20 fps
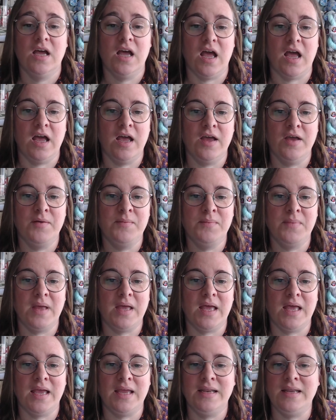um,
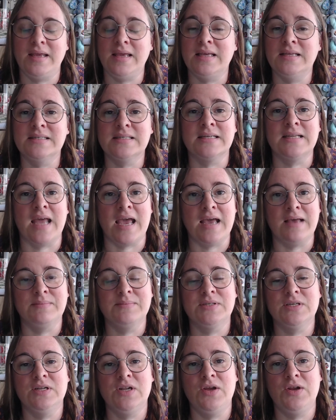and it is an
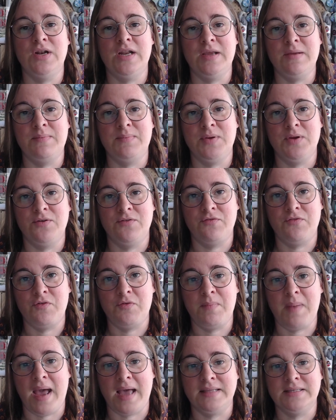absolutely beautiful
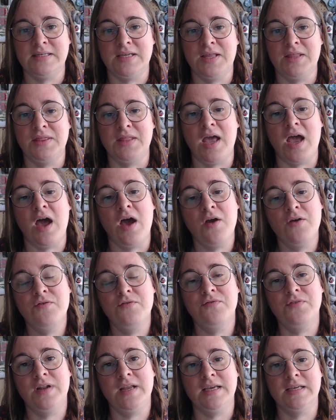pattern that
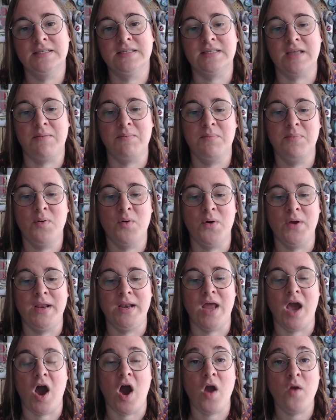hopefully at some
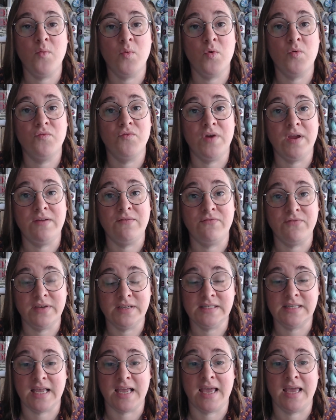point I will
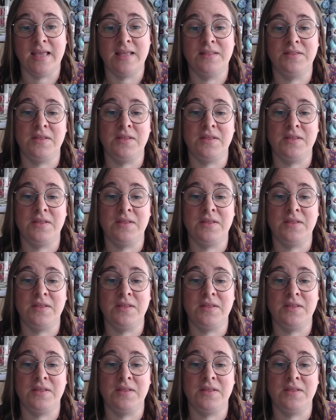revisit.